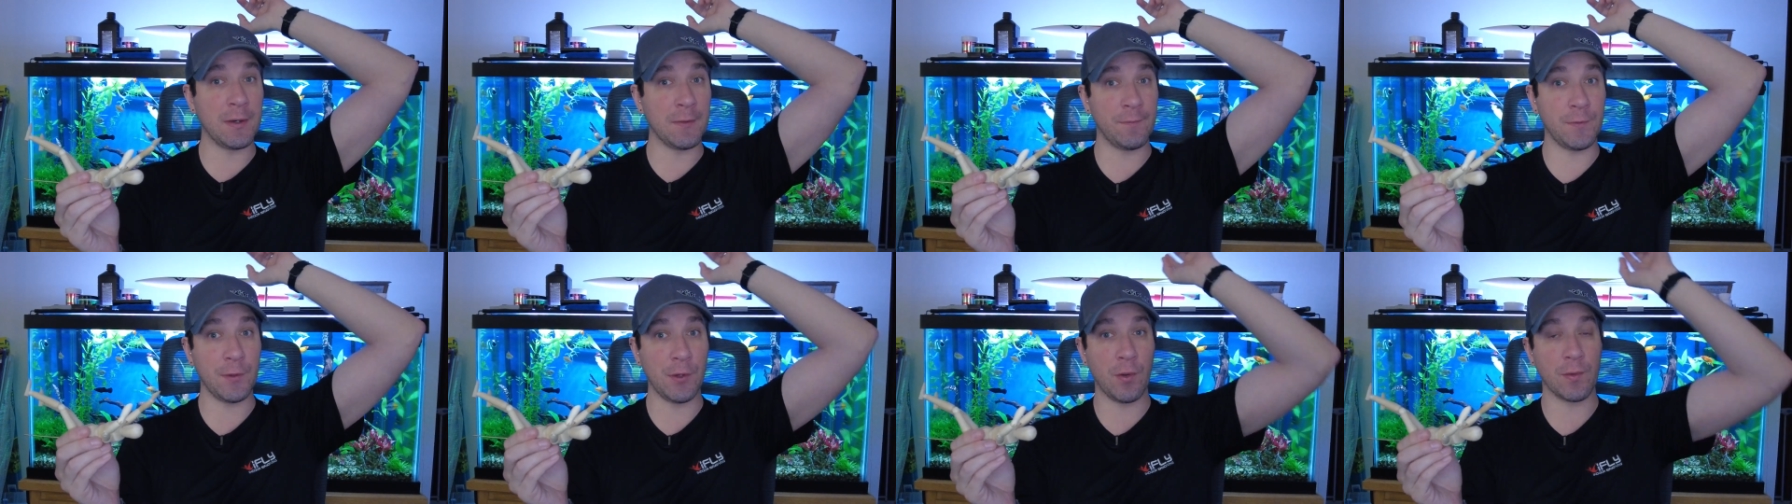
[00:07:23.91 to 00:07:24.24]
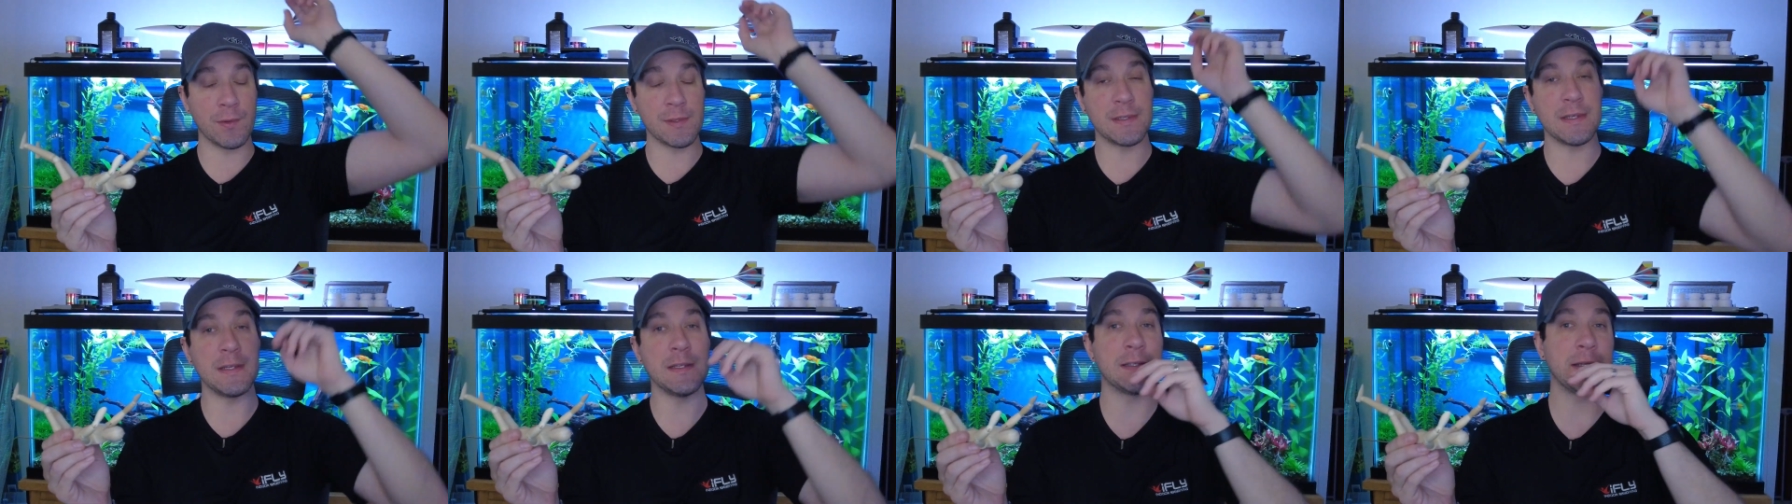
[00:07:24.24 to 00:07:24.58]
if you
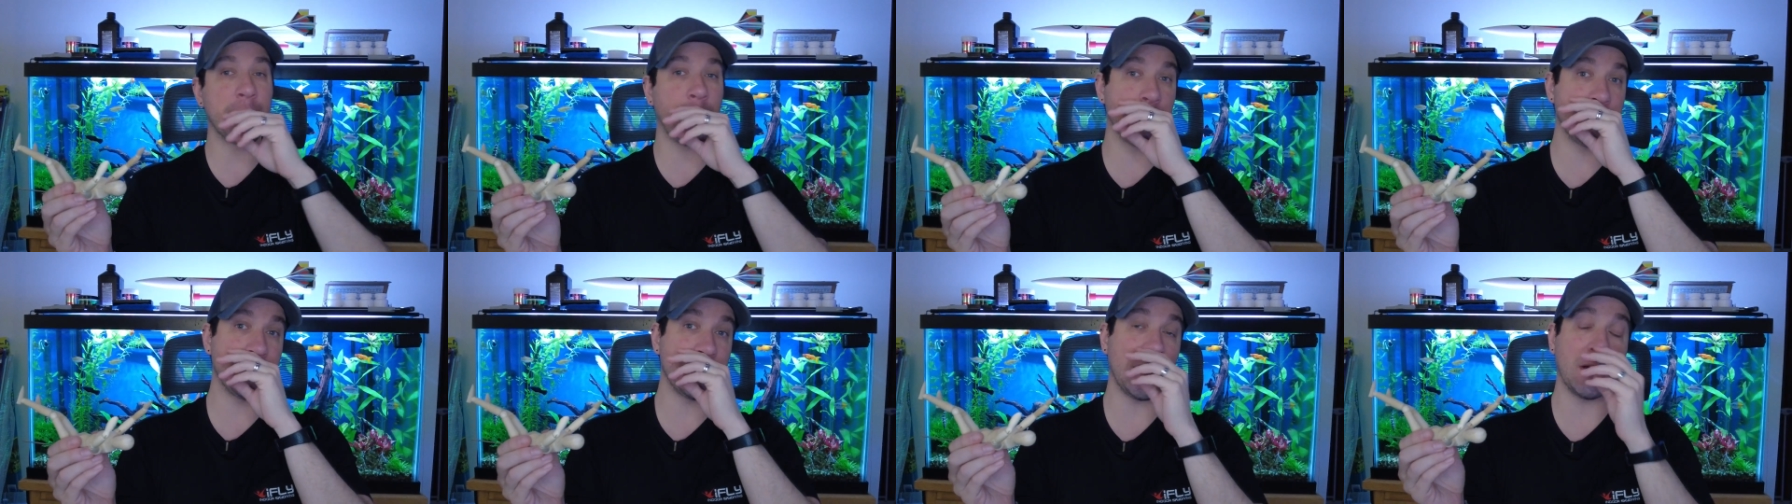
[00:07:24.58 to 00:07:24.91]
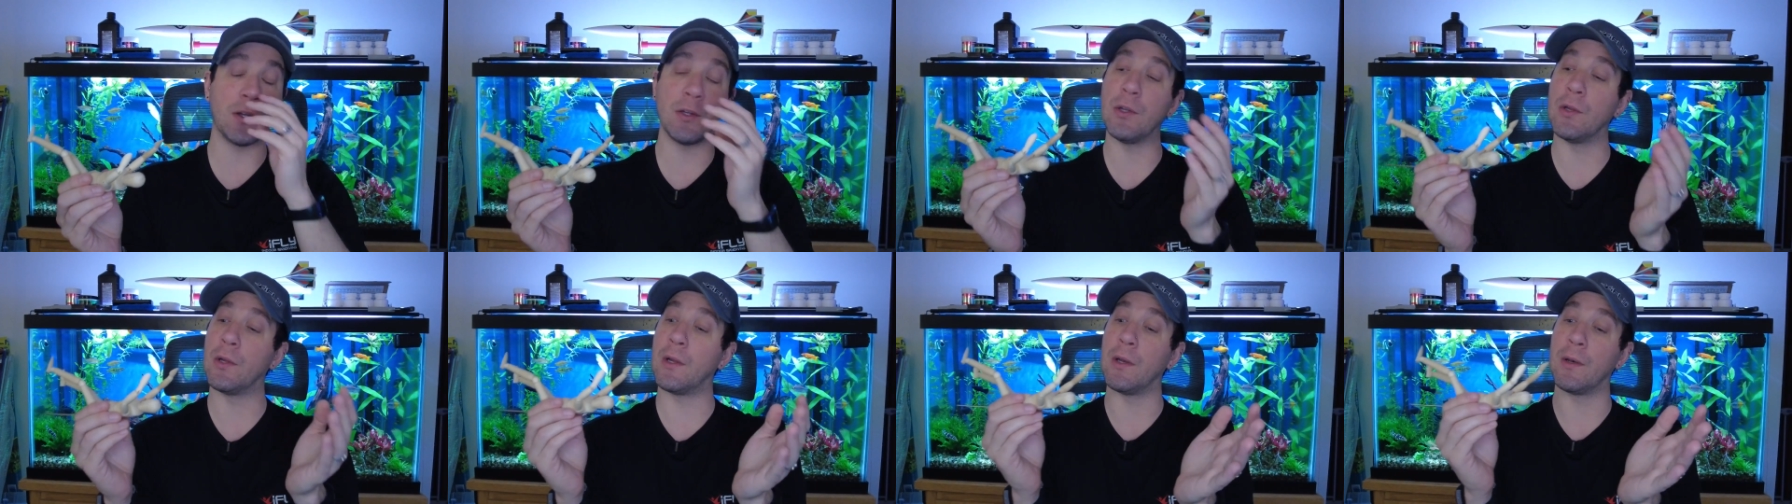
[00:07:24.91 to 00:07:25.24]
don't see someone's there,
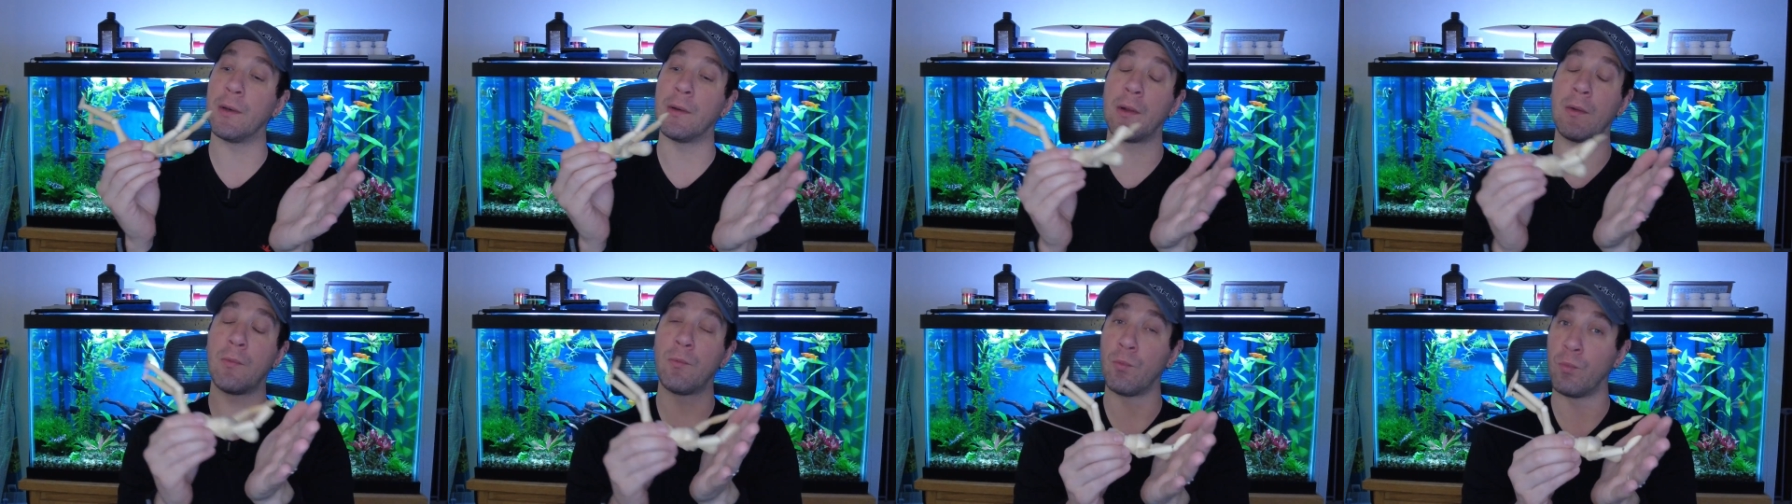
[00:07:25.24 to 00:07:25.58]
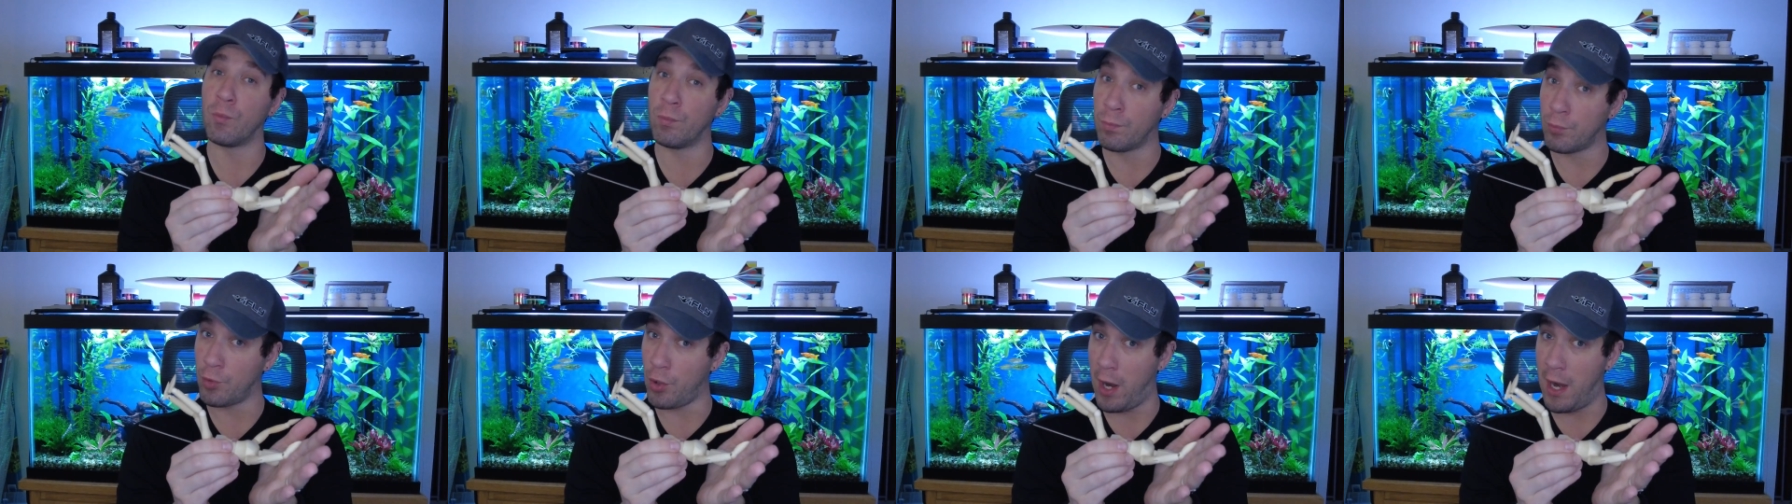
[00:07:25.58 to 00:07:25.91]
you could
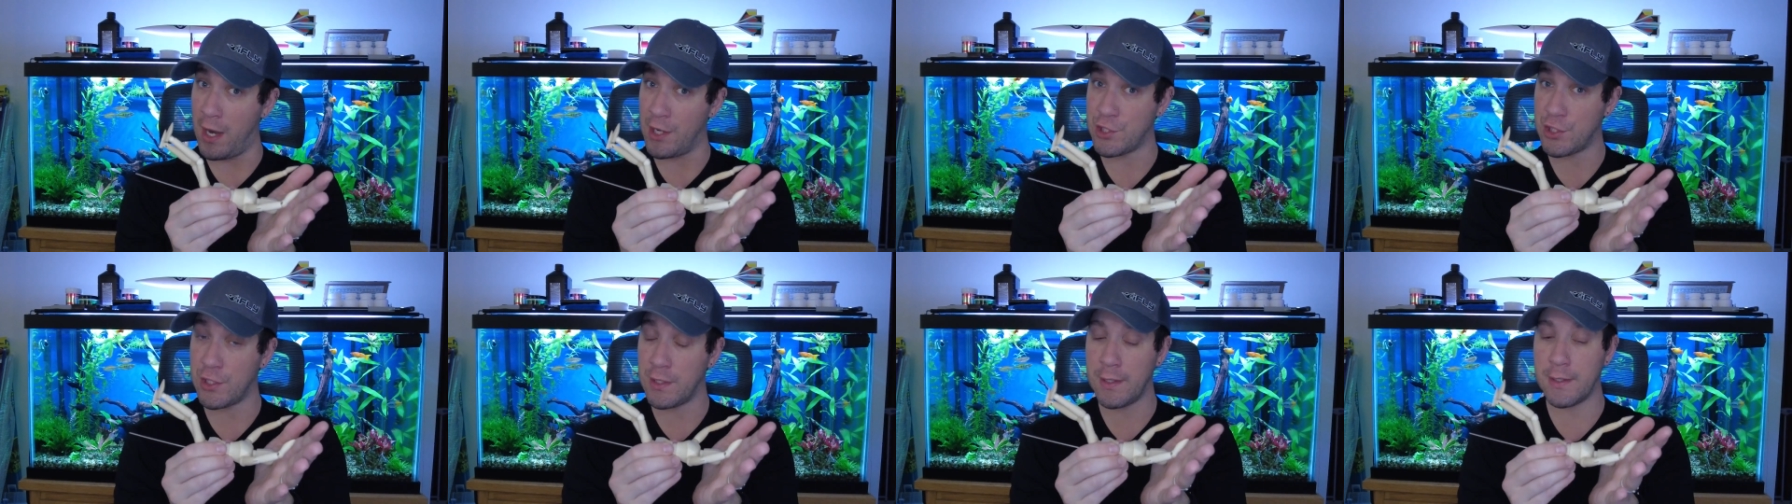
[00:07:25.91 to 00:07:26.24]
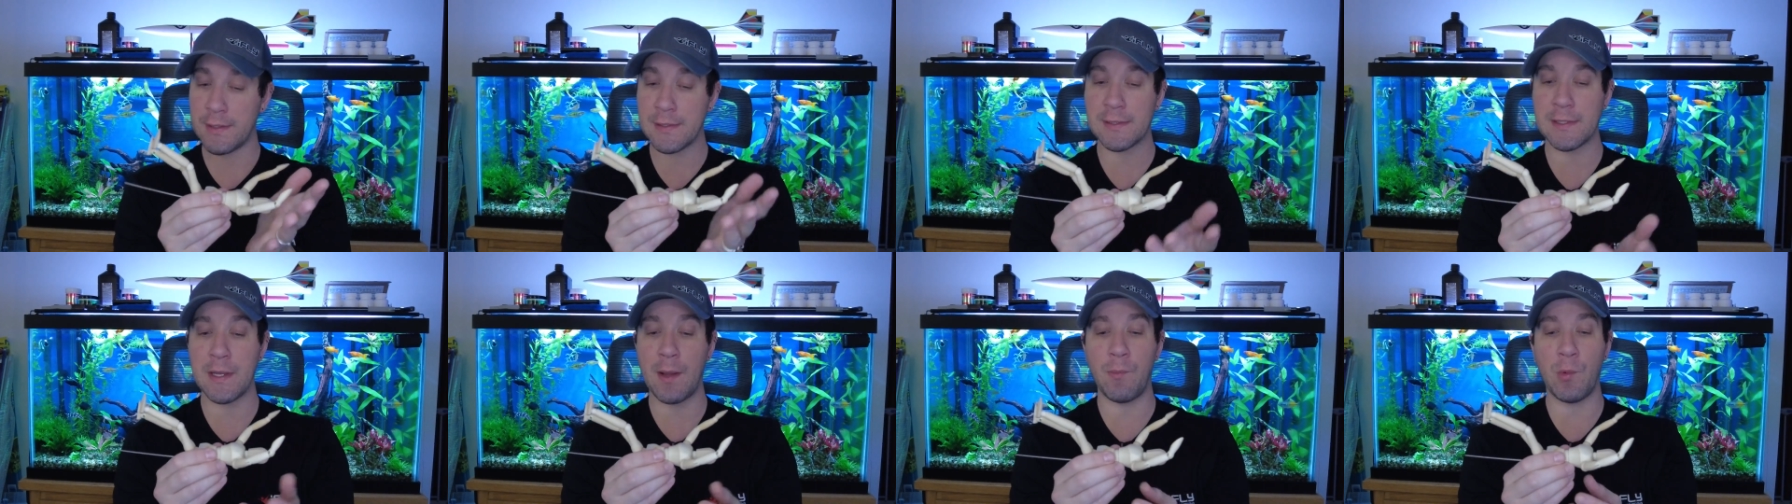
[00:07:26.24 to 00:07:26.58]
crash
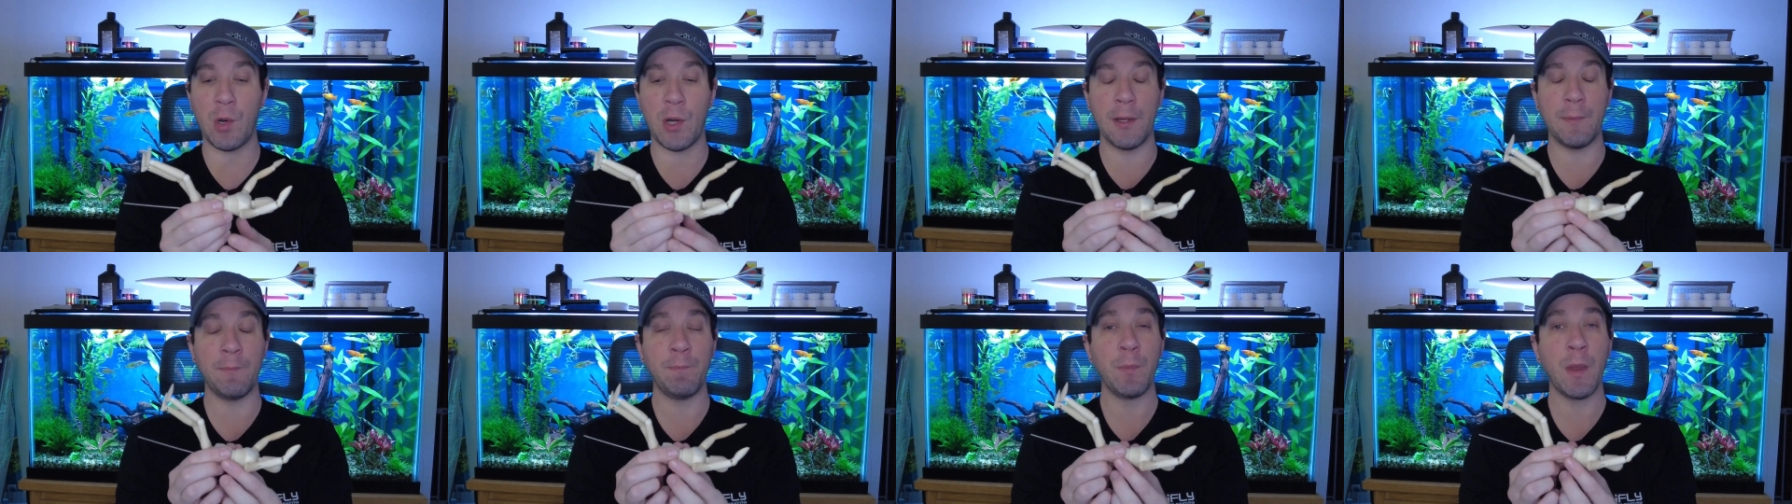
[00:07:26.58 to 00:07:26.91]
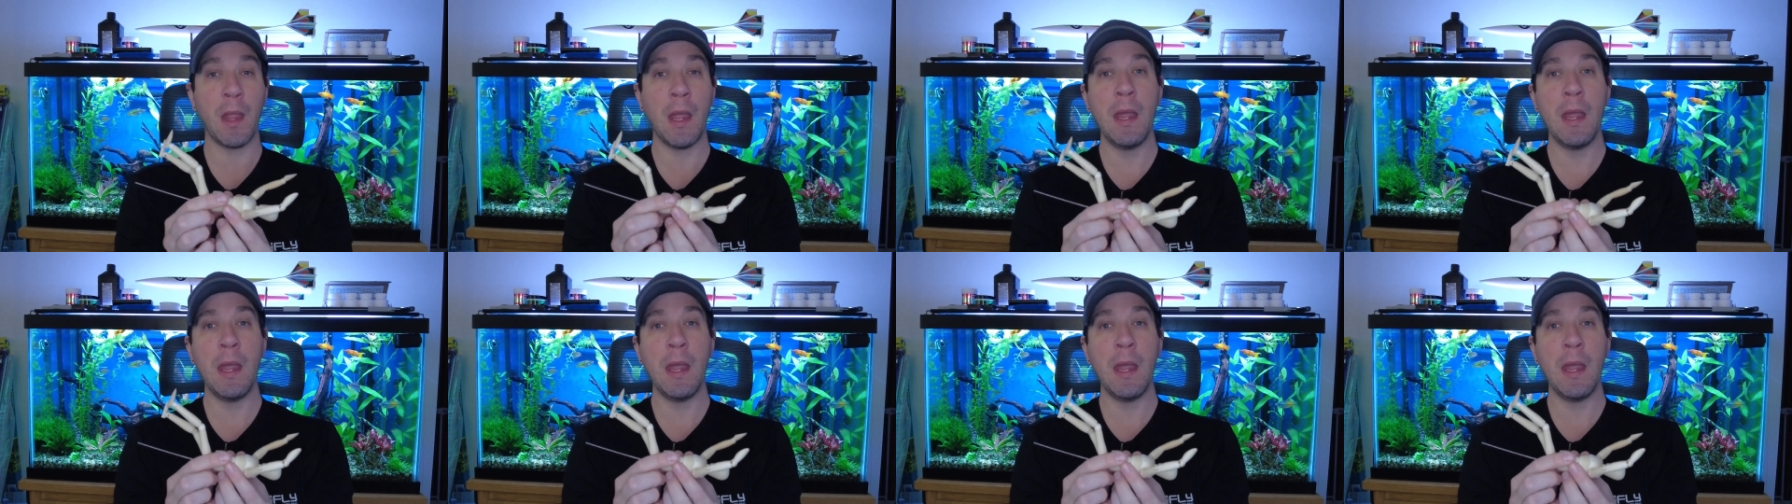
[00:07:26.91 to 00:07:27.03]
into someone.